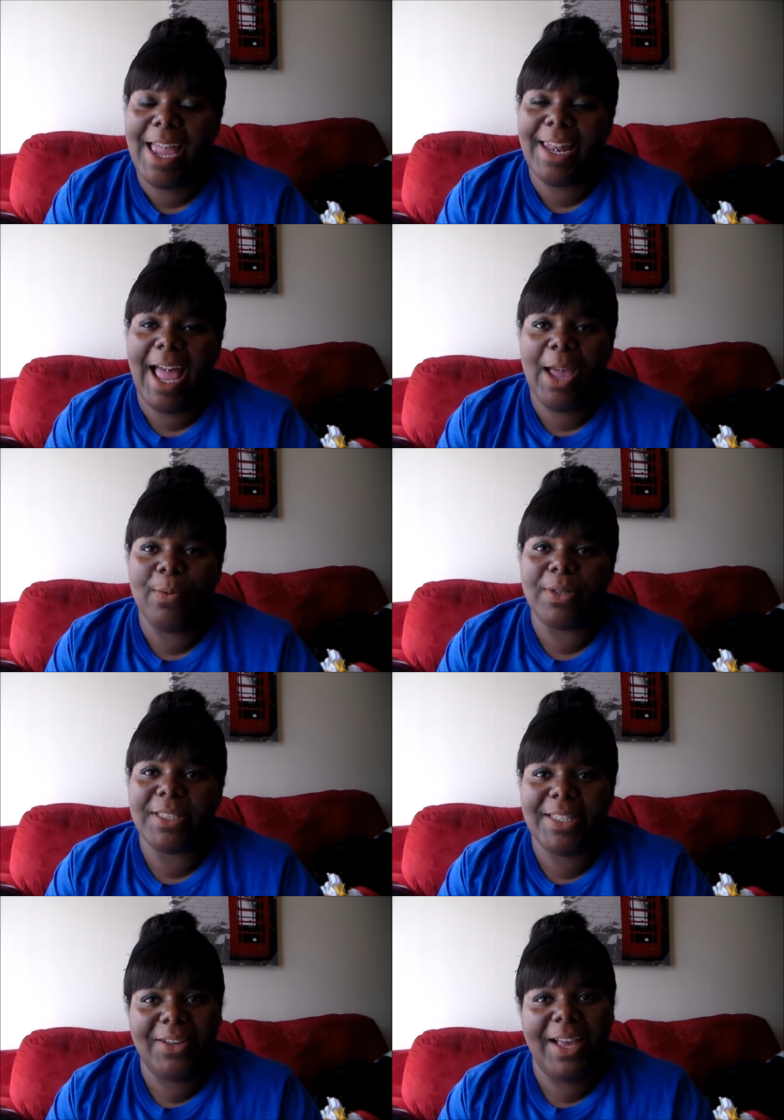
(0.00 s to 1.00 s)
And I will
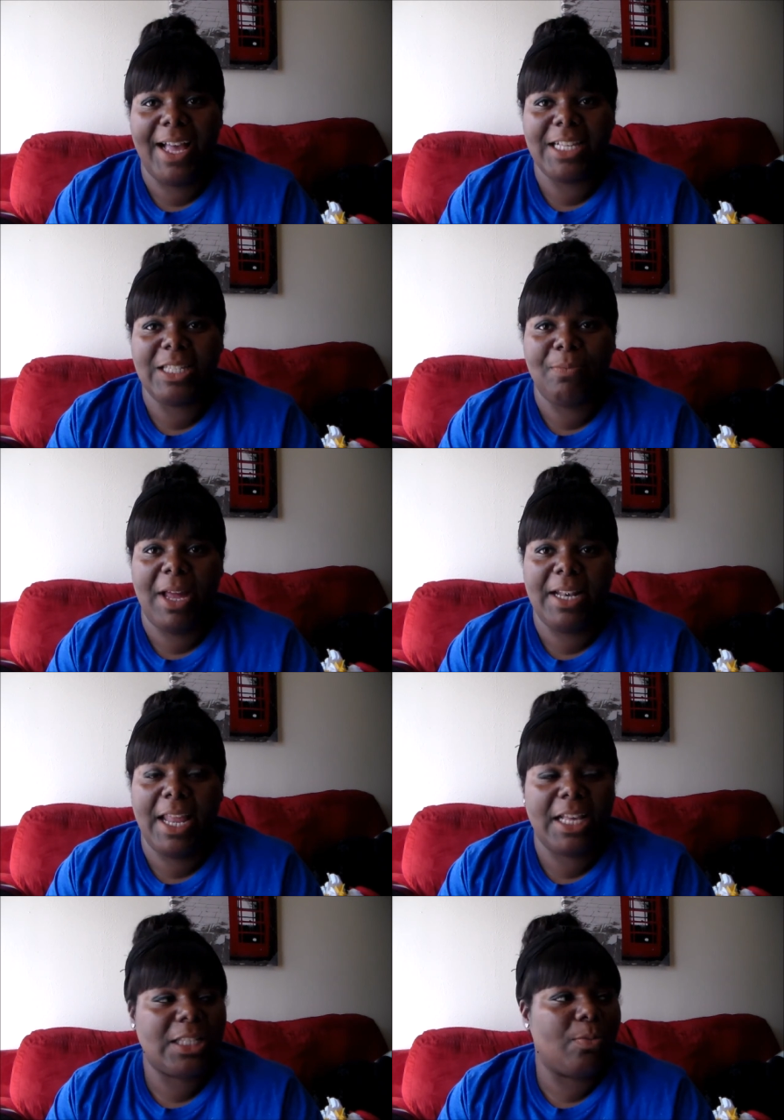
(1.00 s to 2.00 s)
see you guys in my
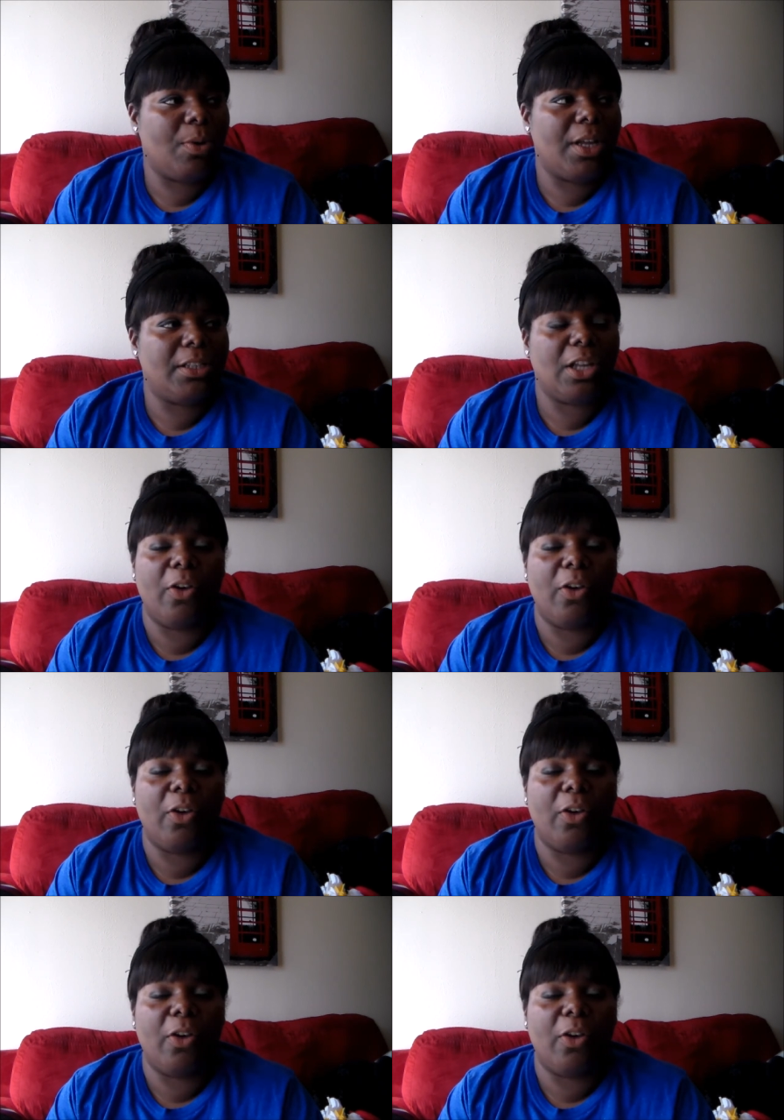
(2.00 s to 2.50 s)
next one.